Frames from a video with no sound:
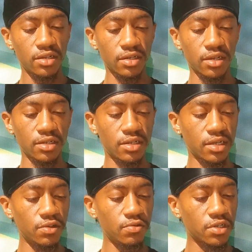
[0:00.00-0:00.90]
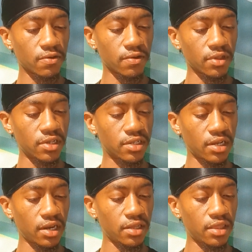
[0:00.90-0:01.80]
to continue to release
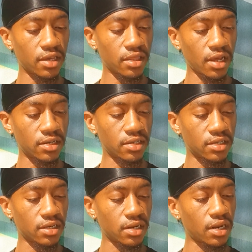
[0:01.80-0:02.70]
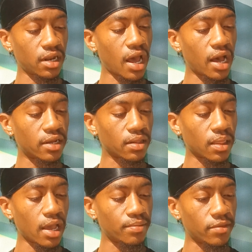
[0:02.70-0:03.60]
anything that is not in
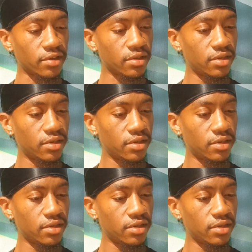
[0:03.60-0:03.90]
alignment,